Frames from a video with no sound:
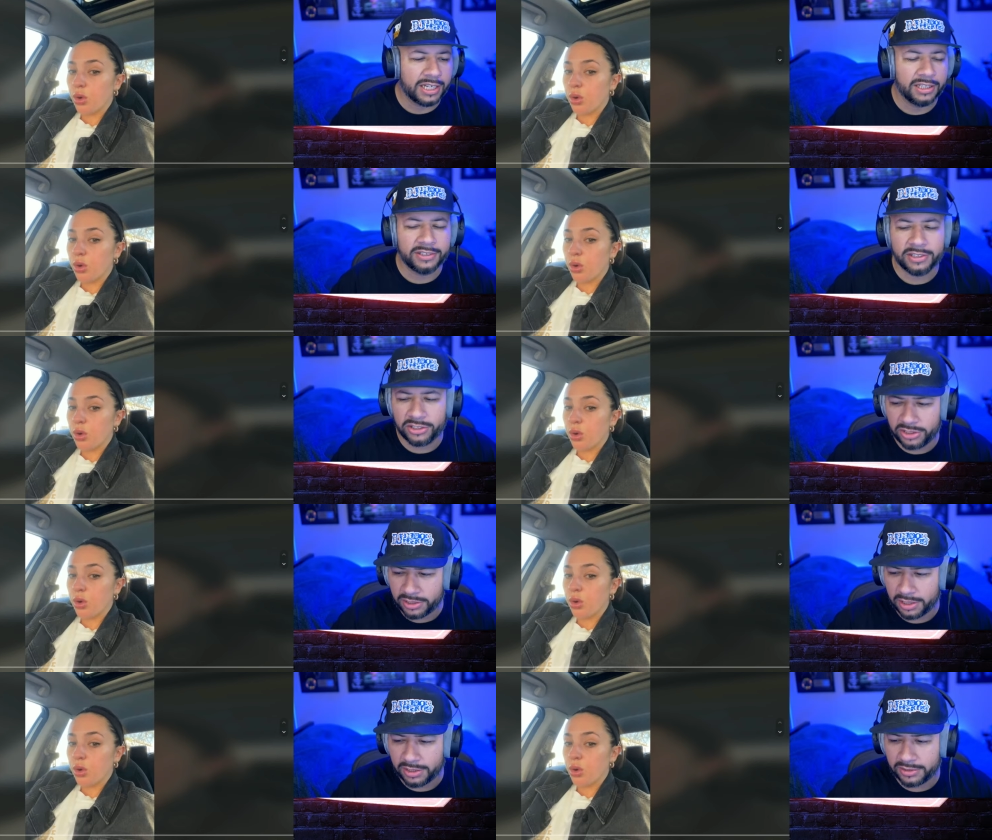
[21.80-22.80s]
Speaker 1: take a listen
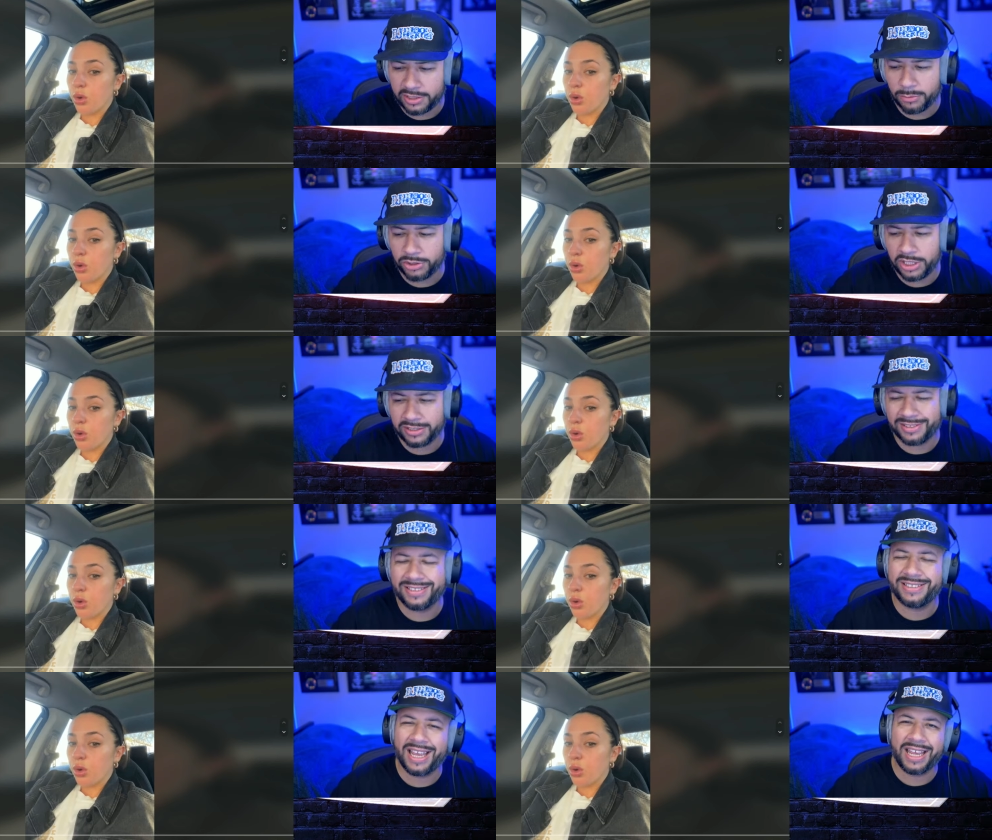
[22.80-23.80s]
to uh, see what she has to
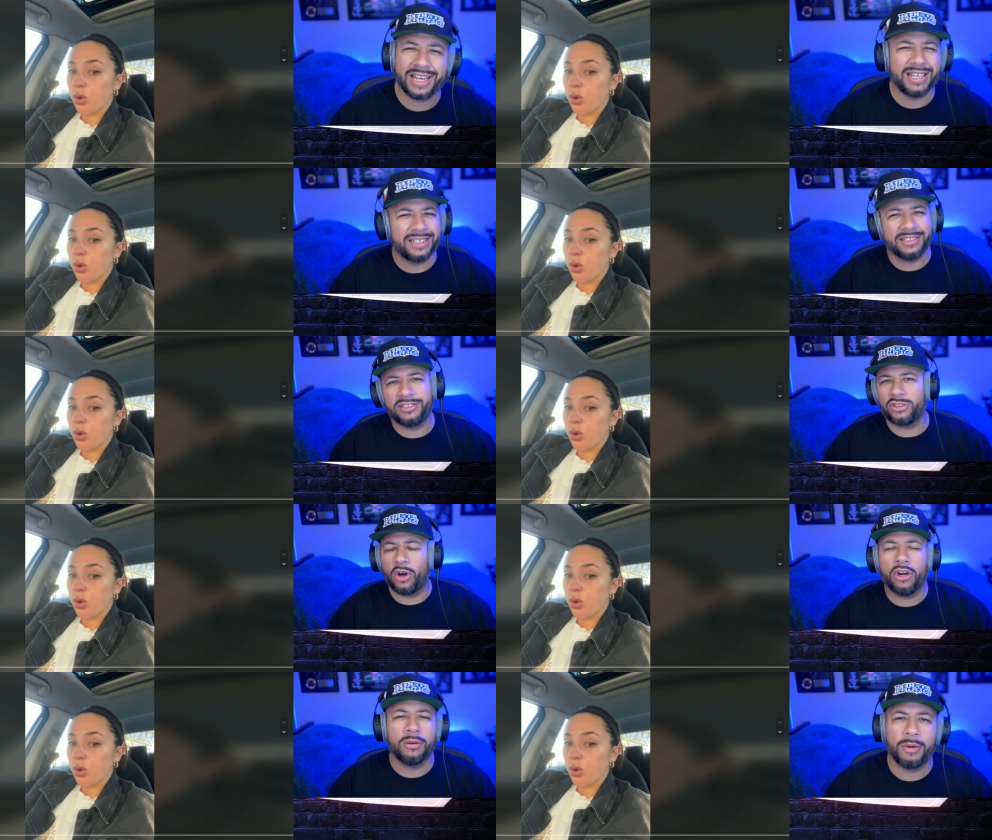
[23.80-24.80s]
say and kind of
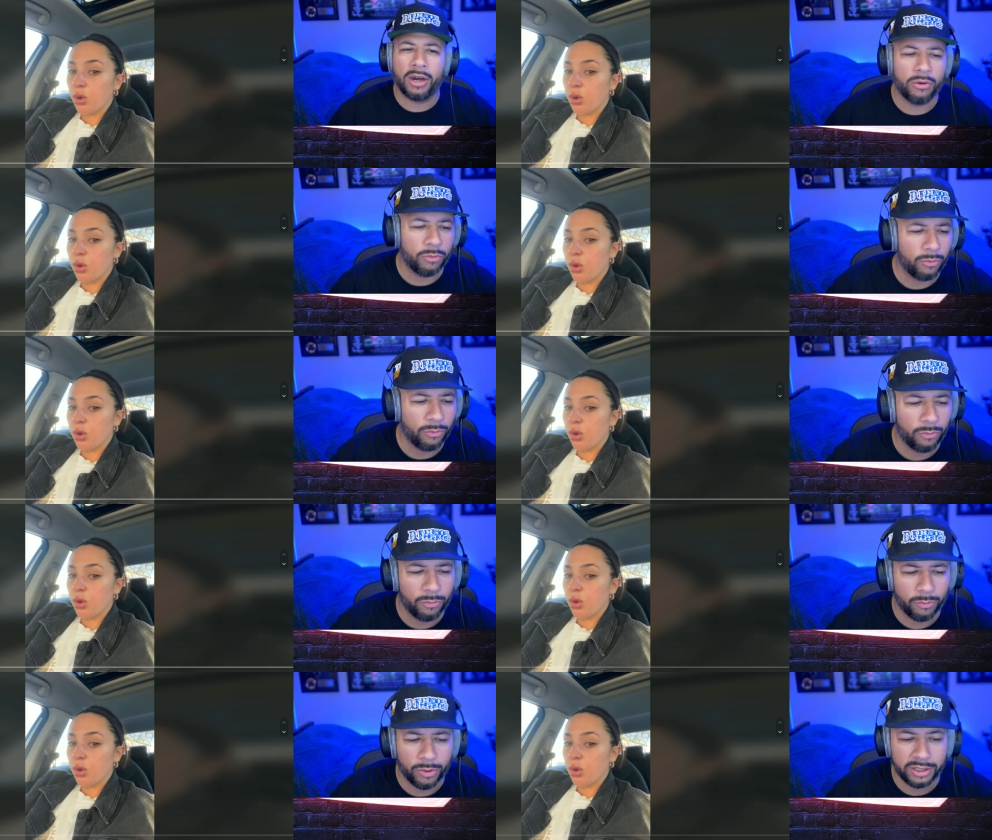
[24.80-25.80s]
talk about
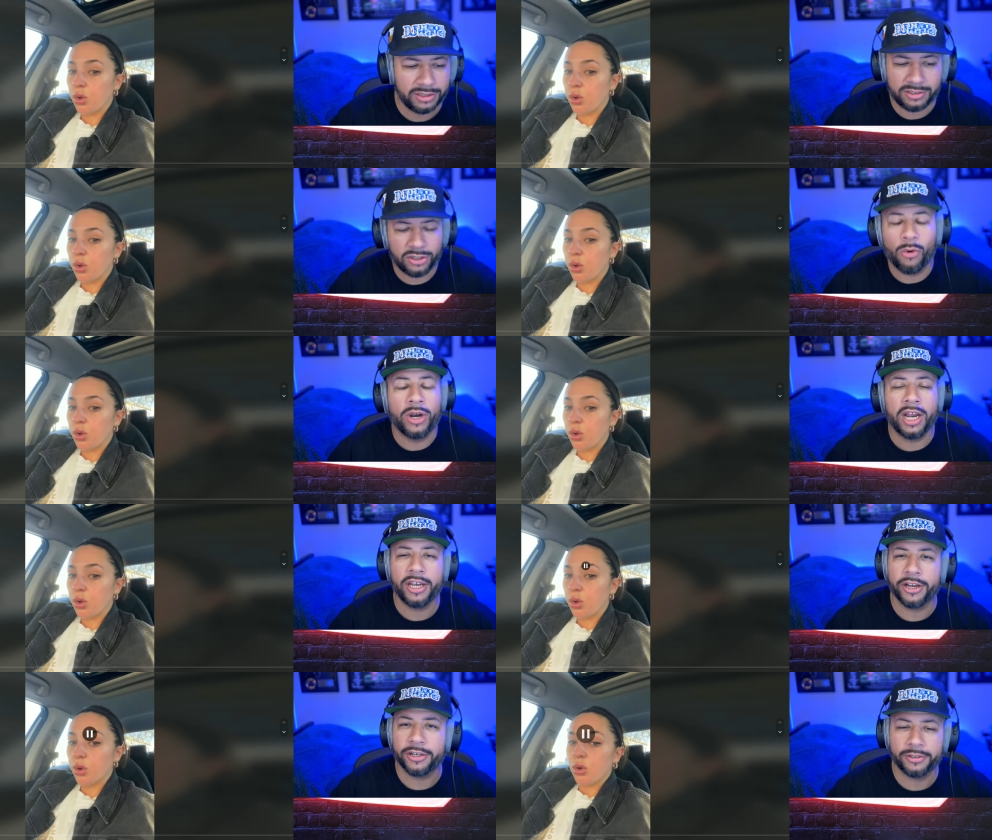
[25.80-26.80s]
what's going on
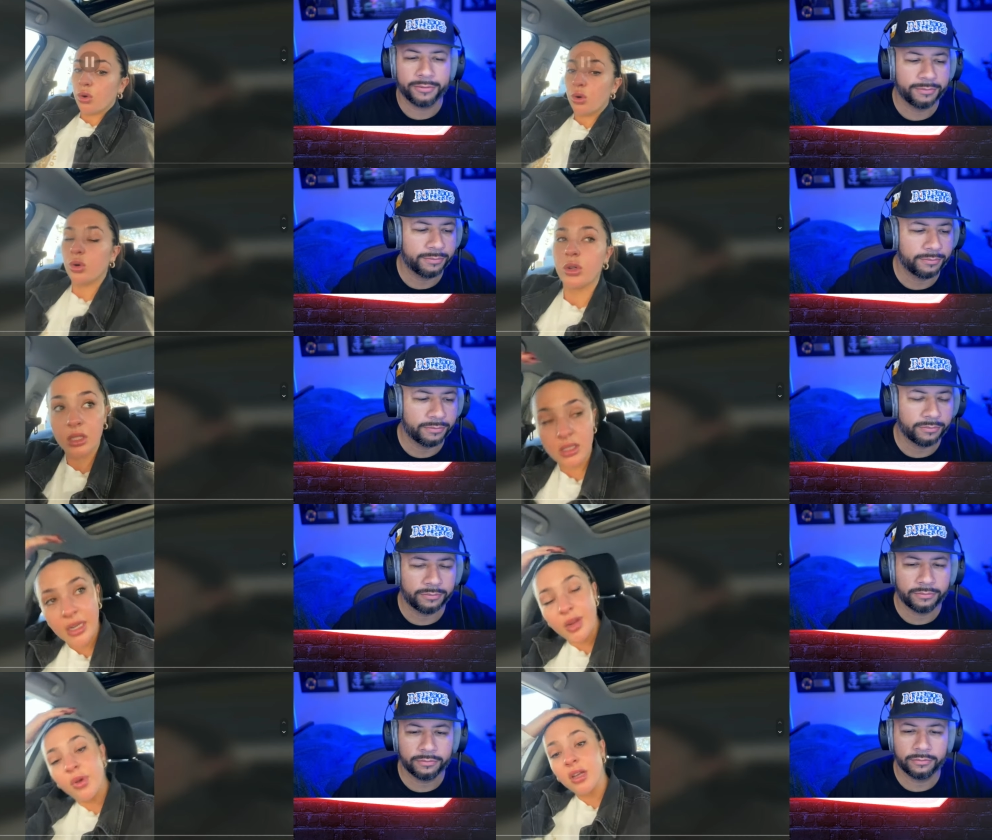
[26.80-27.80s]
here.
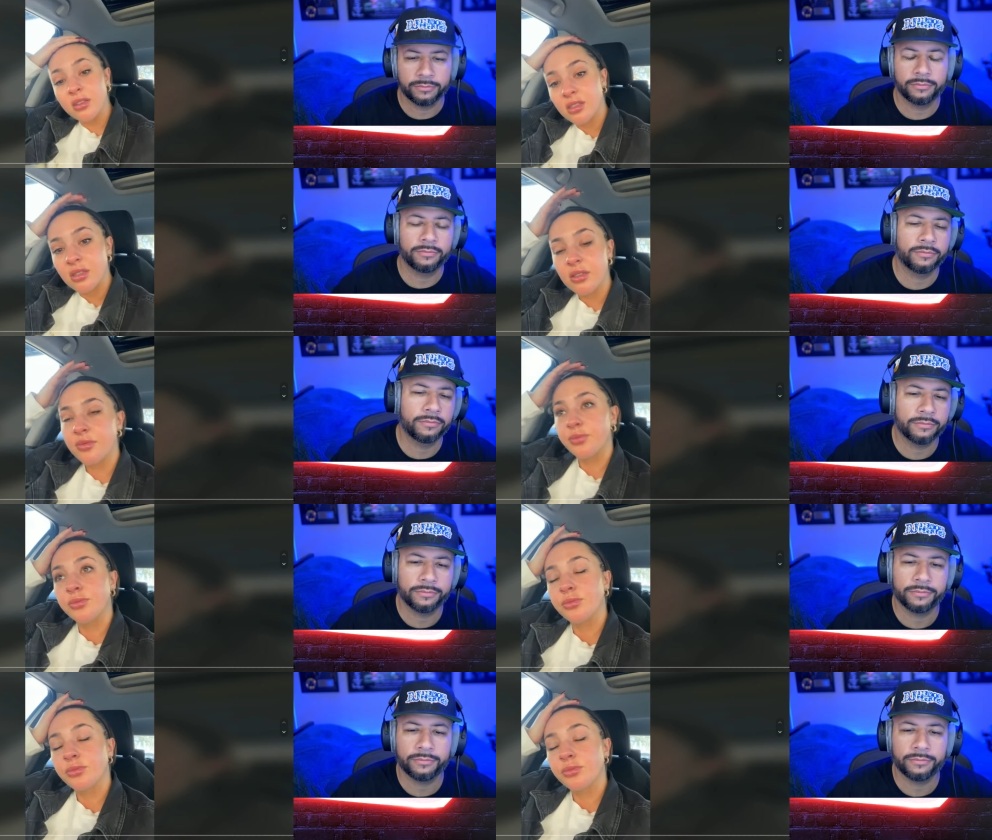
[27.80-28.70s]
Does
Speaker 2: anyone else